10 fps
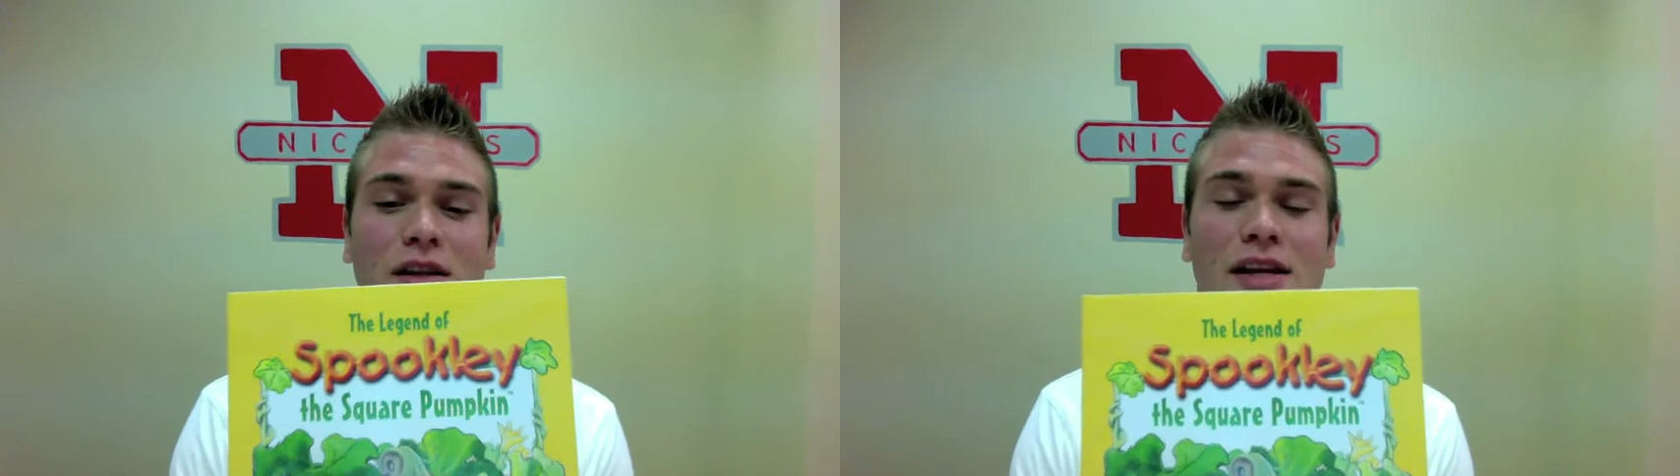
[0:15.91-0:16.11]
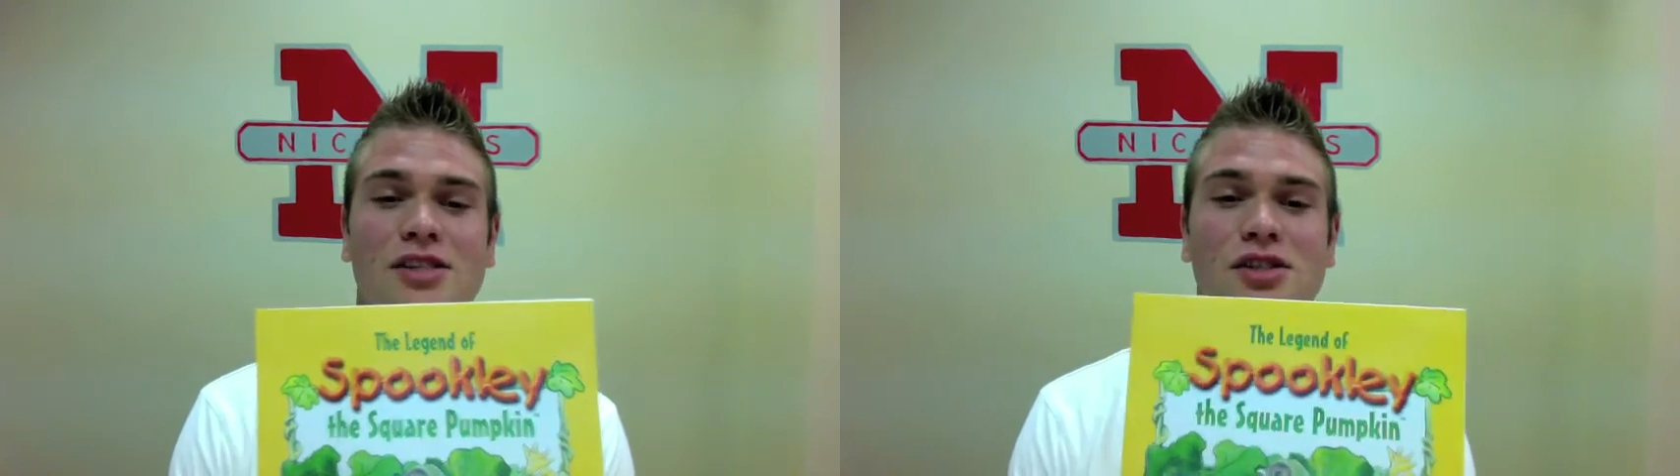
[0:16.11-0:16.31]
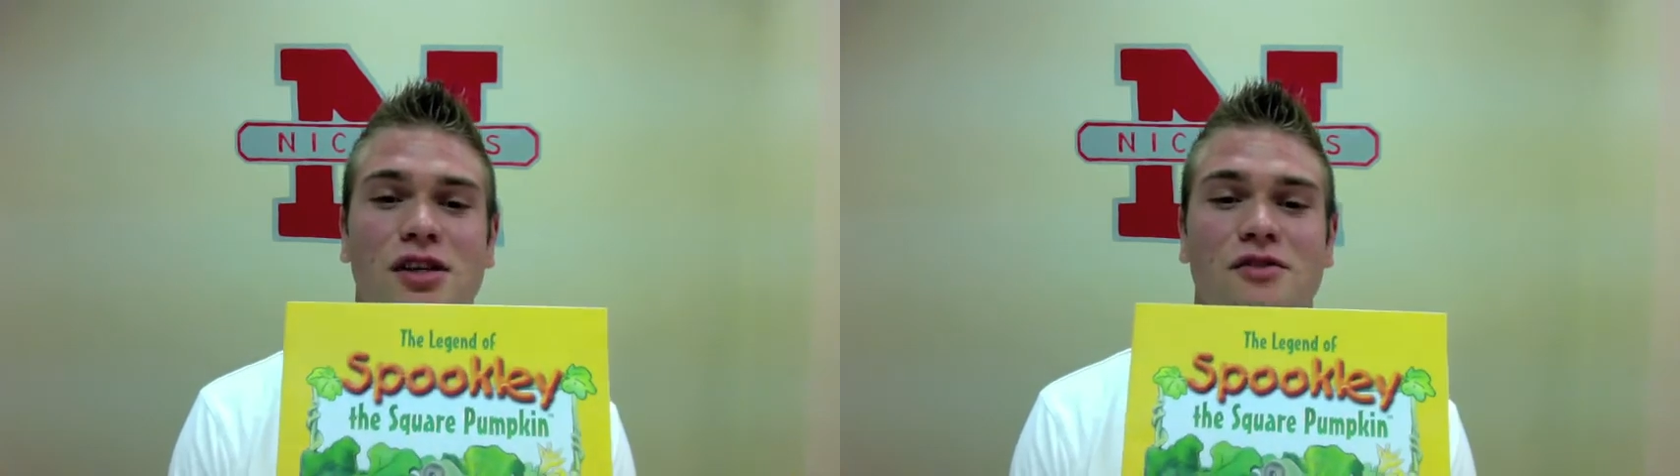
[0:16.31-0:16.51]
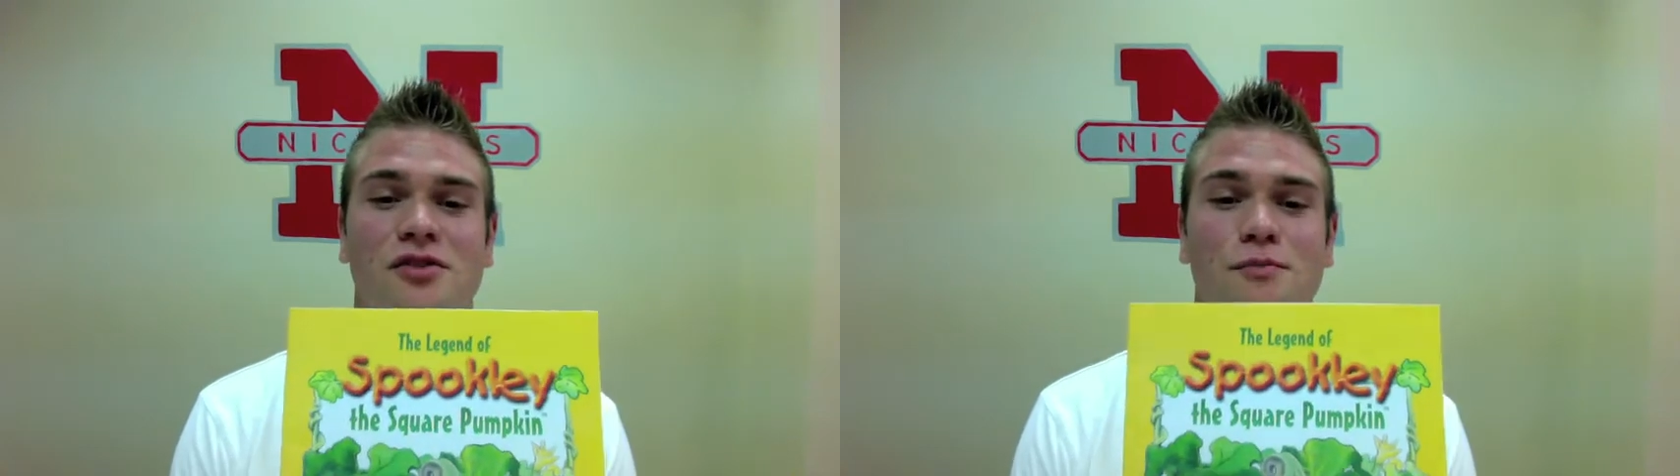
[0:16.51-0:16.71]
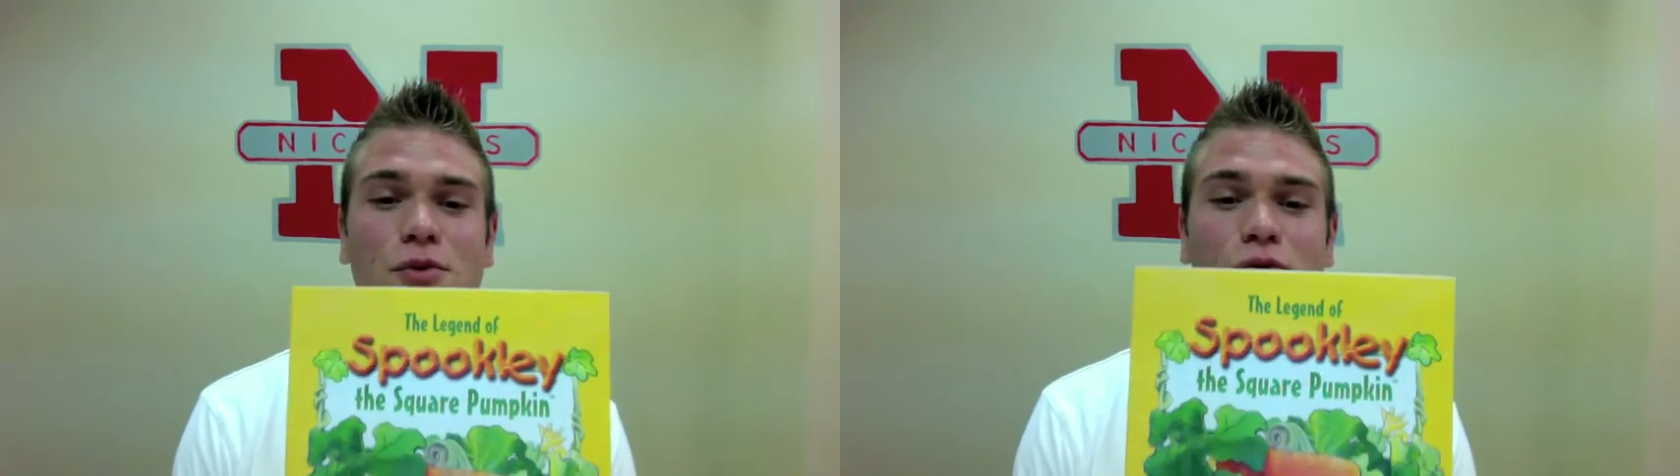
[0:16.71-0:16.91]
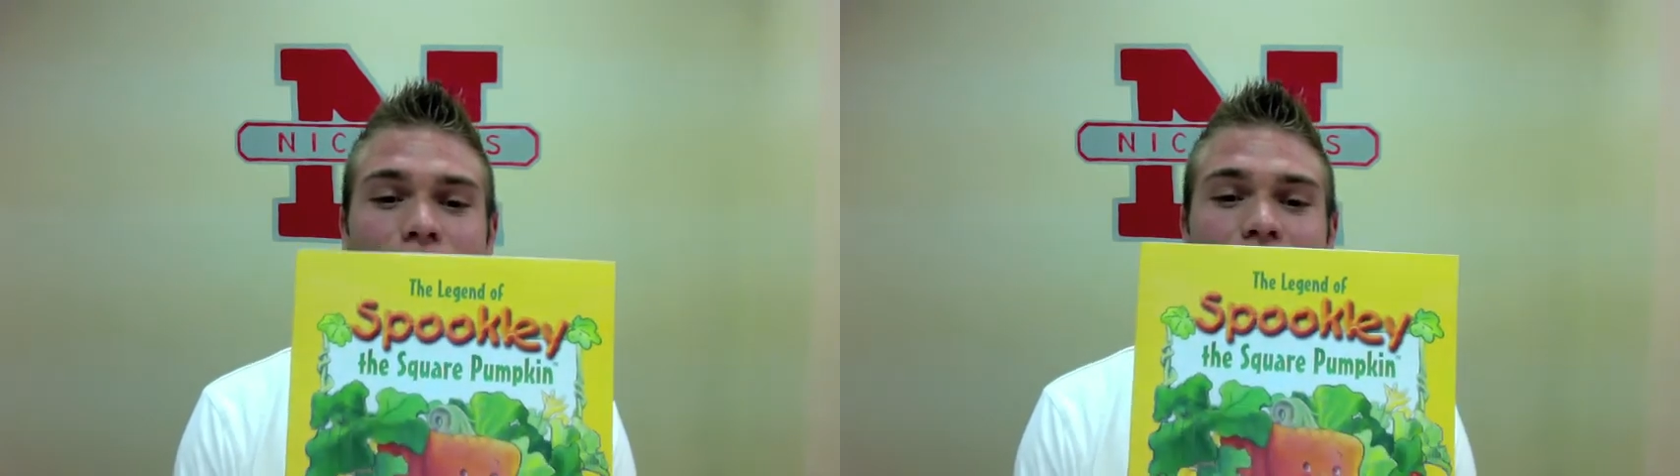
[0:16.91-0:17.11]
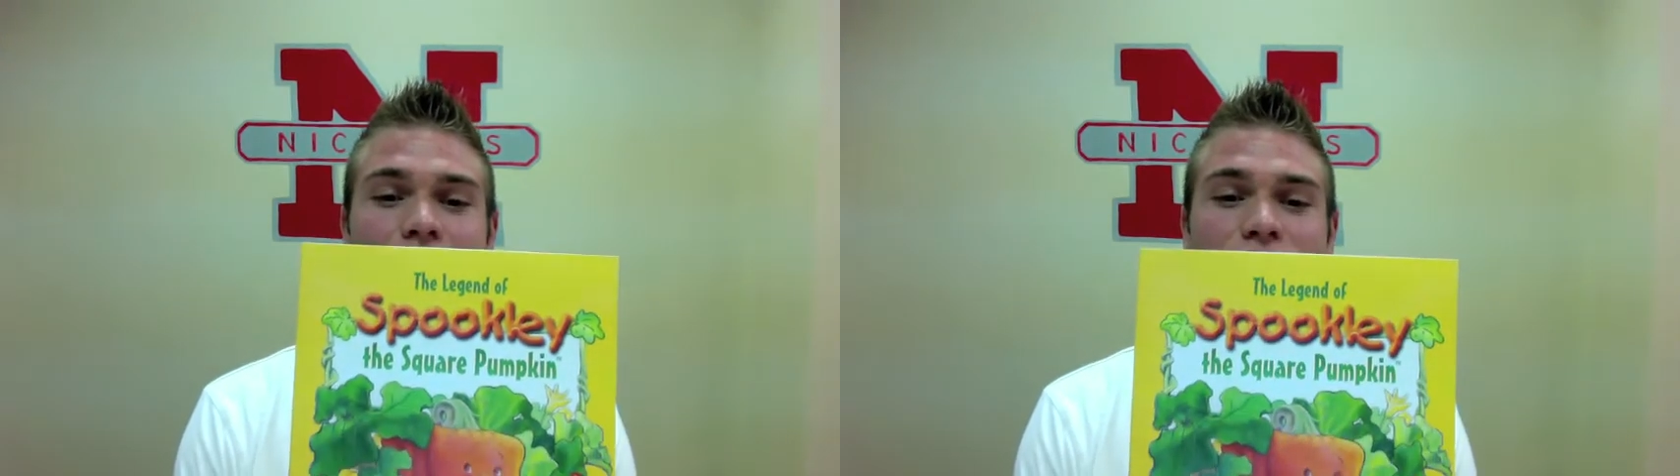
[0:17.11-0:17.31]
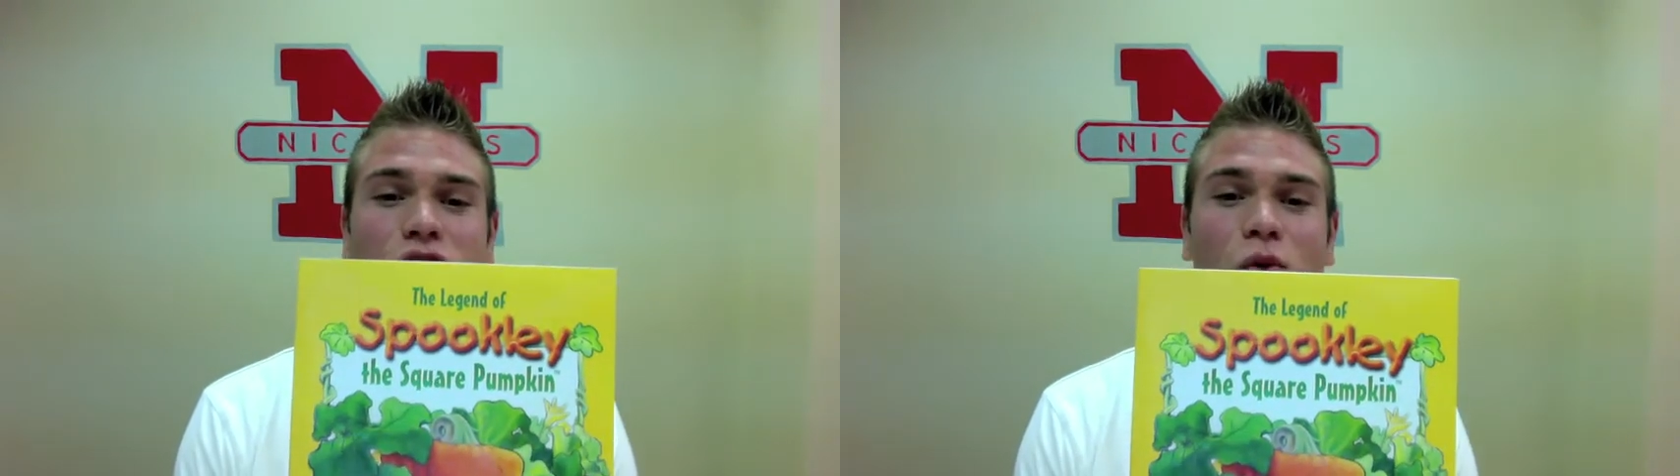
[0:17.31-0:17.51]
The Legend of
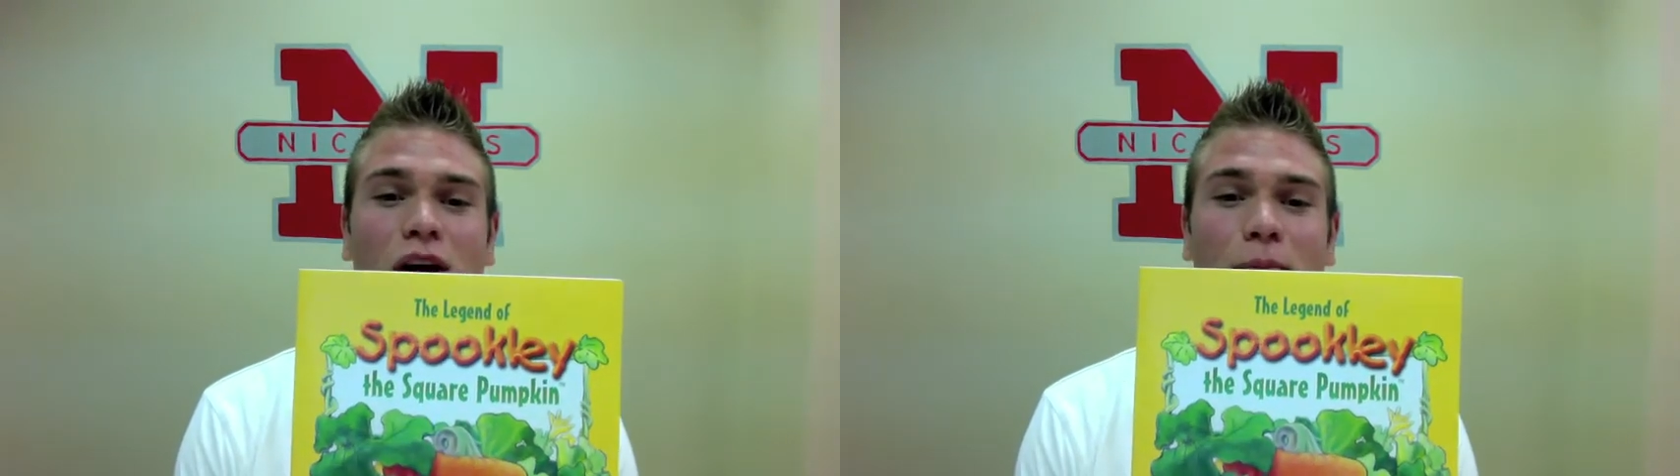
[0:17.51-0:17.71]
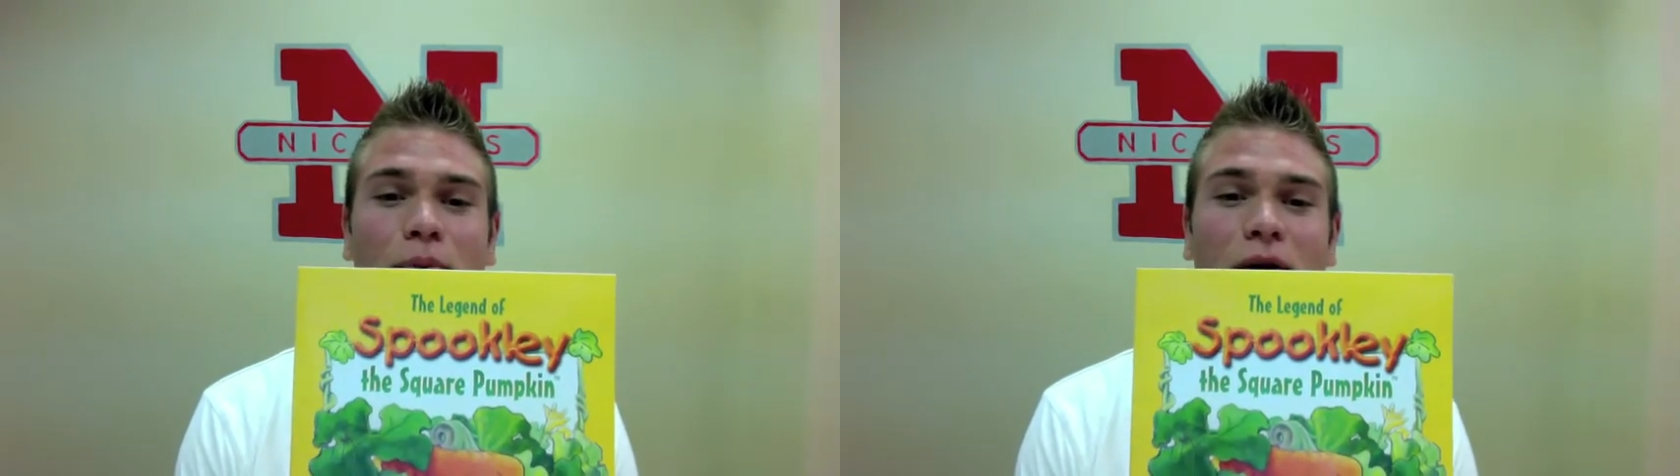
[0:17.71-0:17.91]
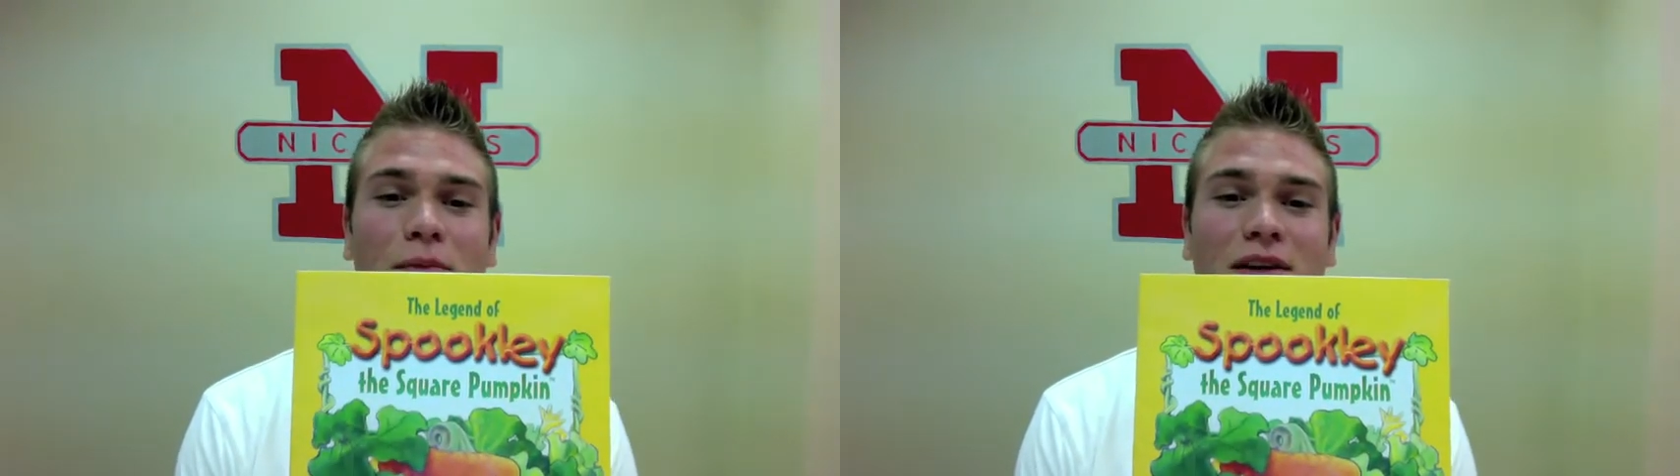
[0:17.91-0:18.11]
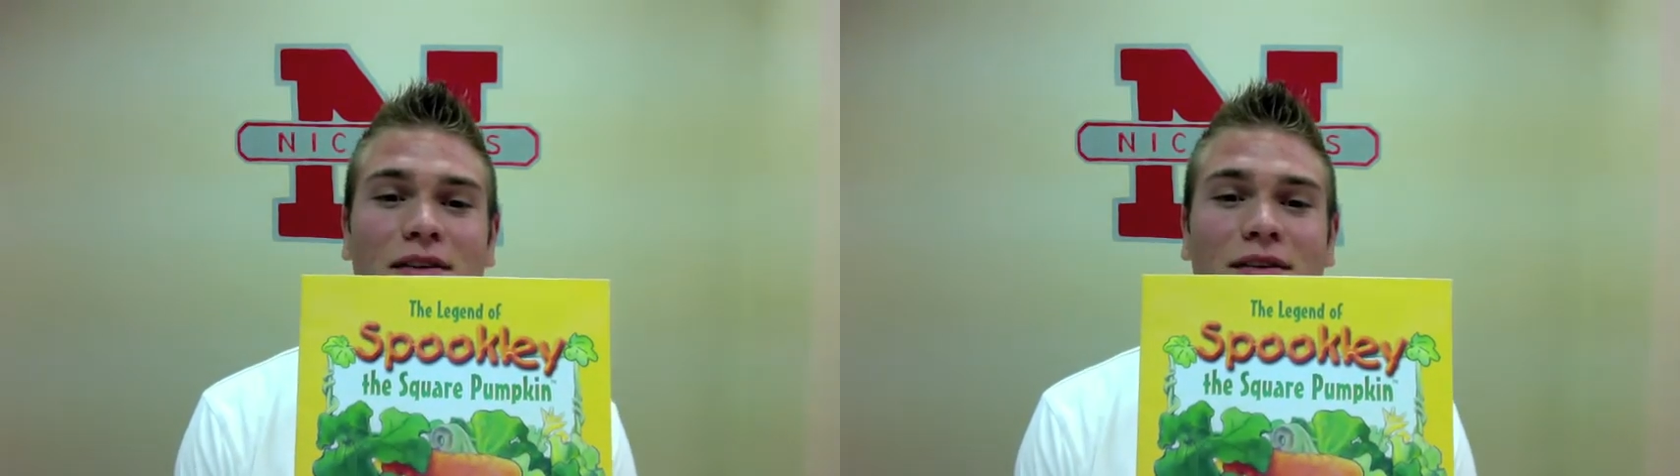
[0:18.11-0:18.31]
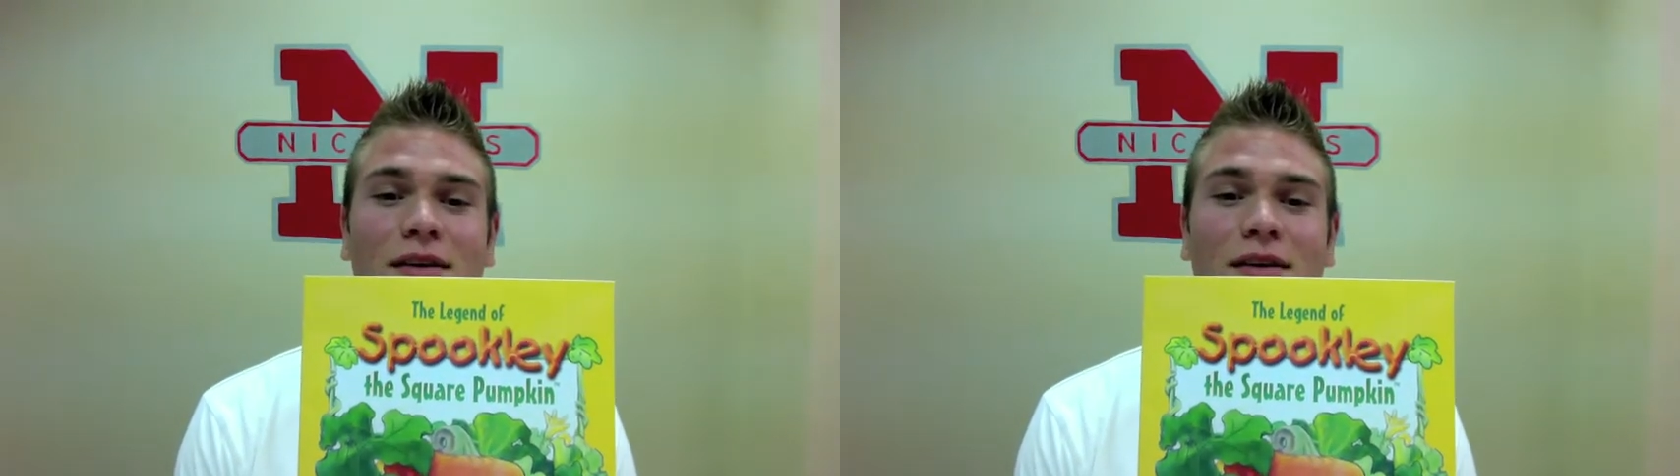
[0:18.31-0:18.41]
Spookly the Square Pumpkin.